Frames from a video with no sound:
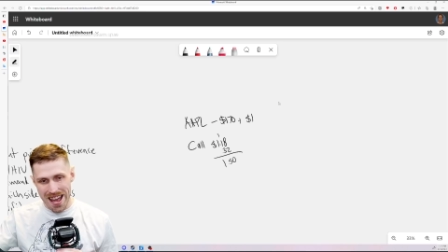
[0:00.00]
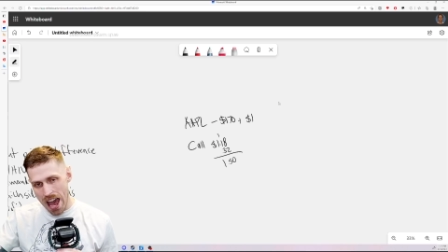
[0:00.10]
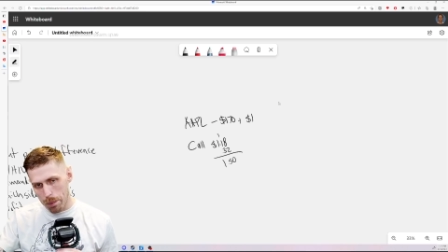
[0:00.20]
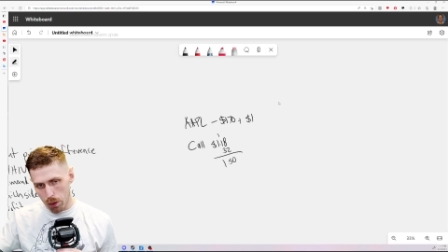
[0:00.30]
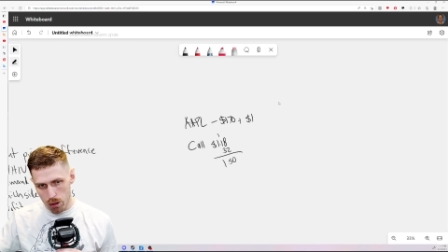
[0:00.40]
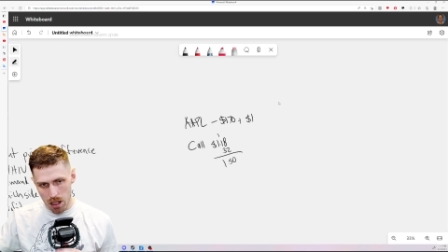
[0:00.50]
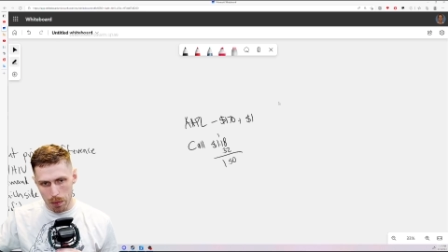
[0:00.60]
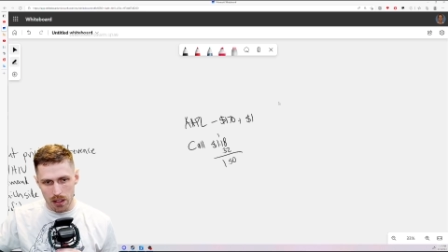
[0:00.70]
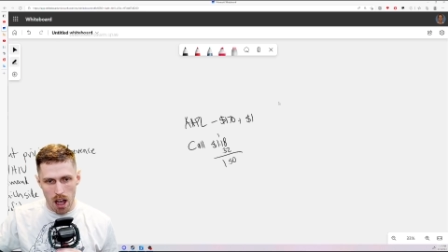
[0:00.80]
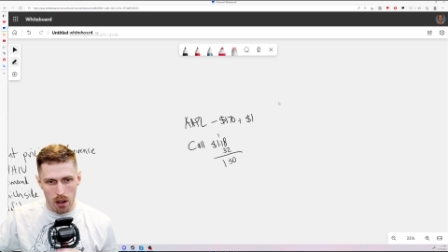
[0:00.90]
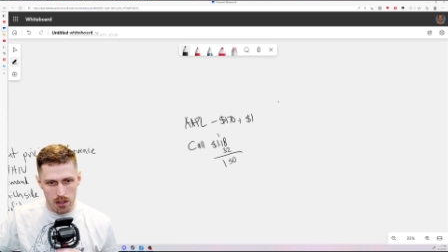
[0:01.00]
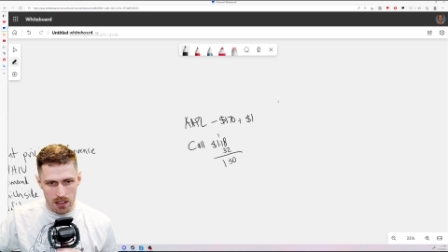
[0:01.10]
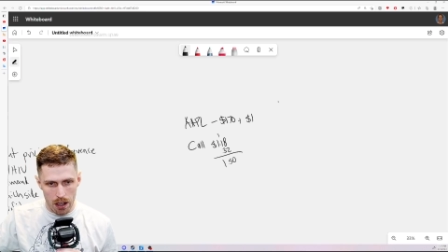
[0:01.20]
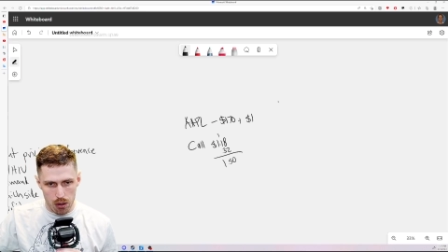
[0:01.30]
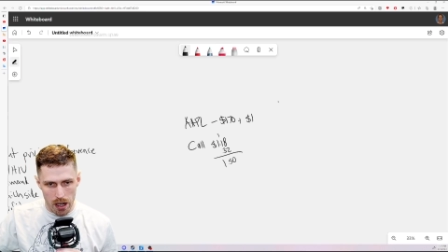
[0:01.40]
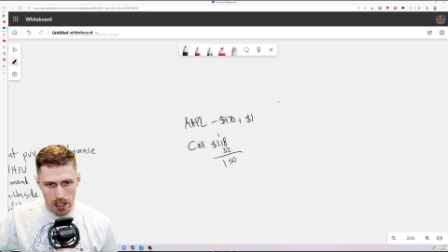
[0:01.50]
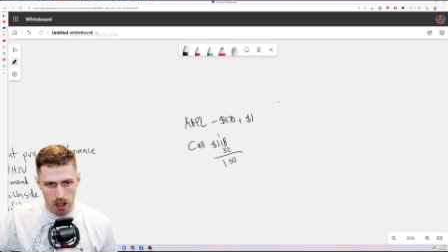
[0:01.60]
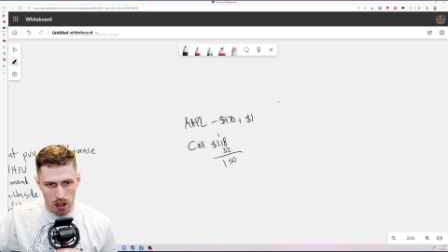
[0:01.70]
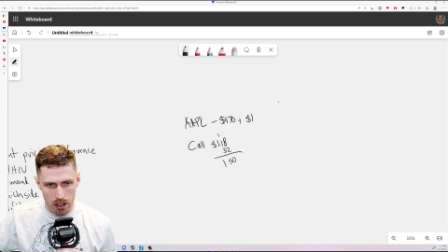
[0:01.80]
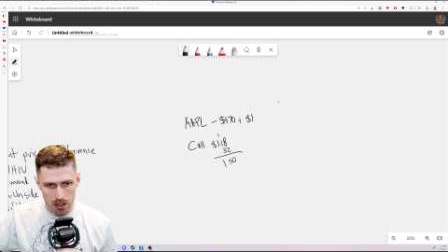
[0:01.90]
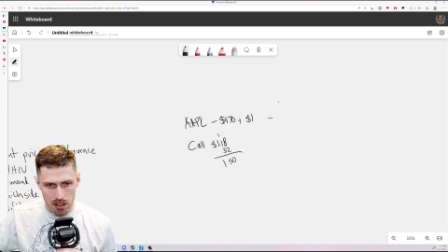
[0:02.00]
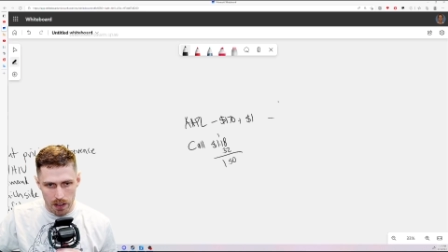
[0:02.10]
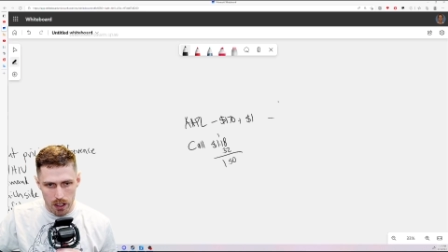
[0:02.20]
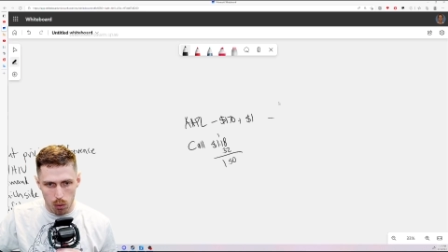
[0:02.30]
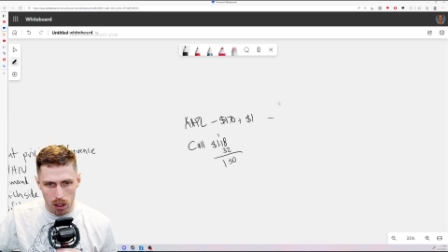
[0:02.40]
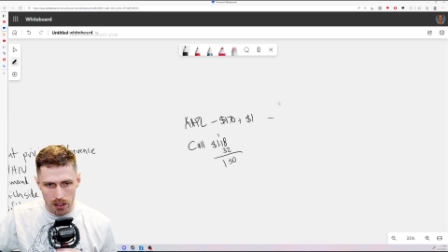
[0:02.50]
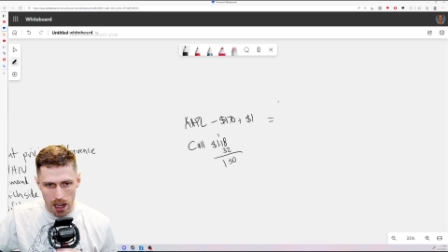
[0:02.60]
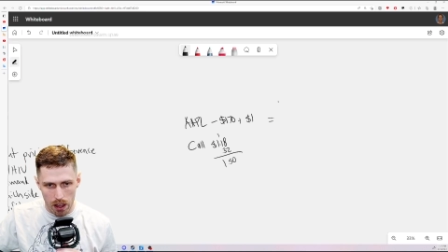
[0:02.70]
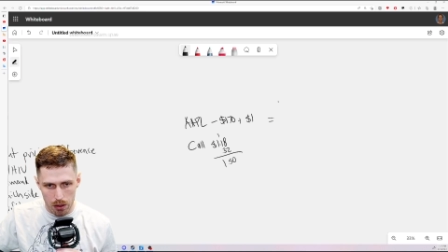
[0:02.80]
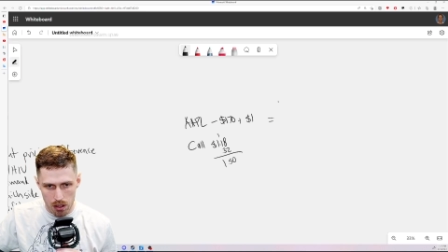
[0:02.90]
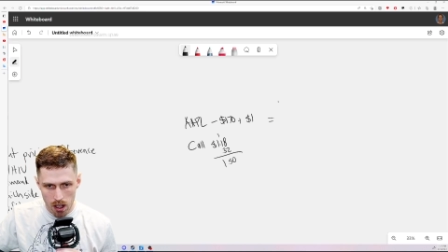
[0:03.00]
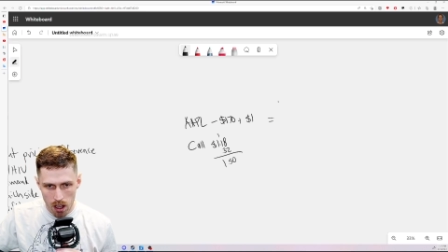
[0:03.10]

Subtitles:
Apple goes up $1, it's now trading at $171.